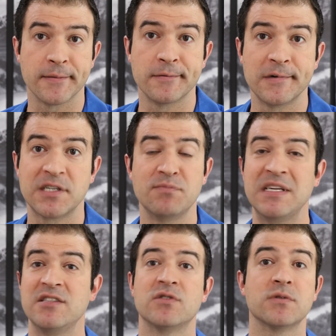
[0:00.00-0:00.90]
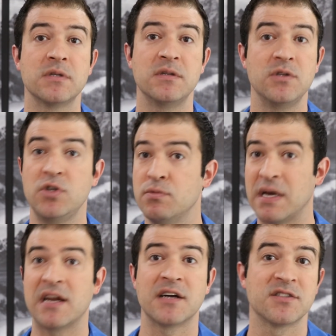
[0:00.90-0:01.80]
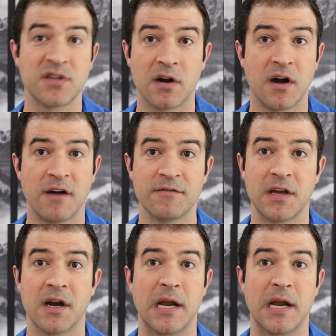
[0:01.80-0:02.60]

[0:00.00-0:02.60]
which means you may not start off there.